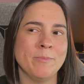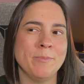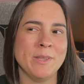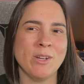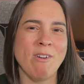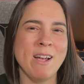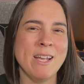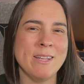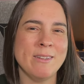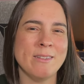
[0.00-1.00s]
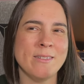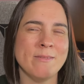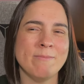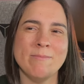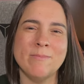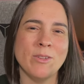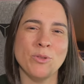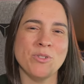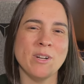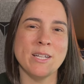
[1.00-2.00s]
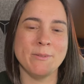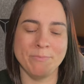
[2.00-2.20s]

But the gray, not the gray.